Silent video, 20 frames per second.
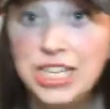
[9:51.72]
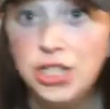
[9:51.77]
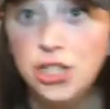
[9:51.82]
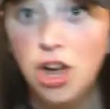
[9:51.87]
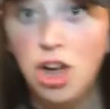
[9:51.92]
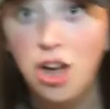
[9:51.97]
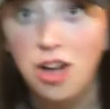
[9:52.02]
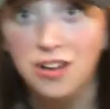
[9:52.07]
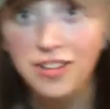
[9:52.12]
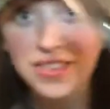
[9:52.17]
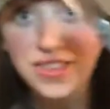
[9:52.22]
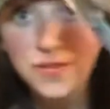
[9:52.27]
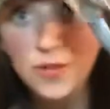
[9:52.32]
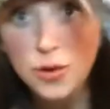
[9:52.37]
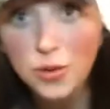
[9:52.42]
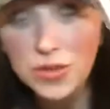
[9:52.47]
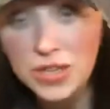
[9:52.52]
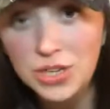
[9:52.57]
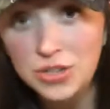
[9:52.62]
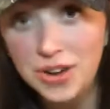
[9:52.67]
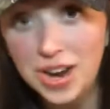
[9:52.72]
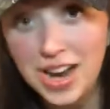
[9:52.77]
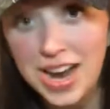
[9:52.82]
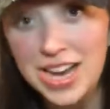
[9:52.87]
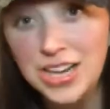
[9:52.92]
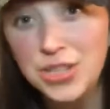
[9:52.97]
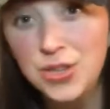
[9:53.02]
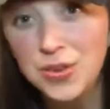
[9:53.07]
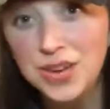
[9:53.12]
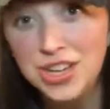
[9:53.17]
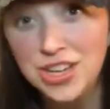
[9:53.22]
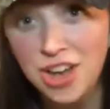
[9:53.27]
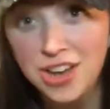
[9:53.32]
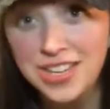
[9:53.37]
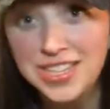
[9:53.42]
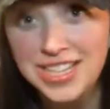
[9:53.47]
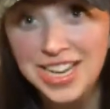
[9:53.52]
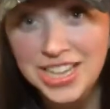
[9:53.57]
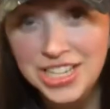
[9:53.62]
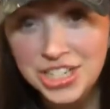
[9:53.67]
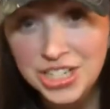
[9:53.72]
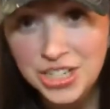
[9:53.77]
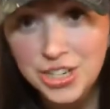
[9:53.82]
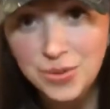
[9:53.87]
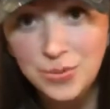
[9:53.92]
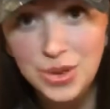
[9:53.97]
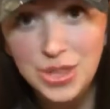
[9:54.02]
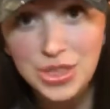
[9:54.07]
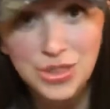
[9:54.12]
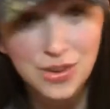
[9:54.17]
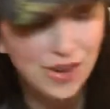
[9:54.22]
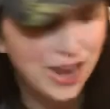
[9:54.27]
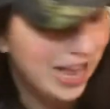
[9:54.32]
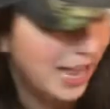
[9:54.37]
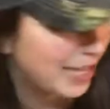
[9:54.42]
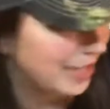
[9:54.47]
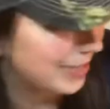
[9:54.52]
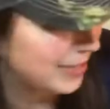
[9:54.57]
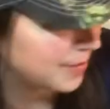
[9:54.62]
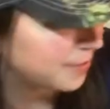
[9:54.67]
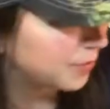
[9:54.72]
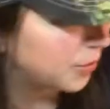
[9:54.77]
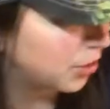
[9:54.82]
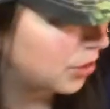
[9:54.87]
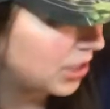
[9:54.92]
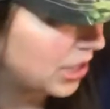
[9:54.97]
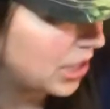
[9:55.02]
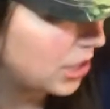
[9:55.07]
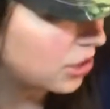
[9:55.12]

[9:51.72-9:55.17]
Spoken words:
tongs. If you're using dry ice, you cannot touch it with your hands. You're going to need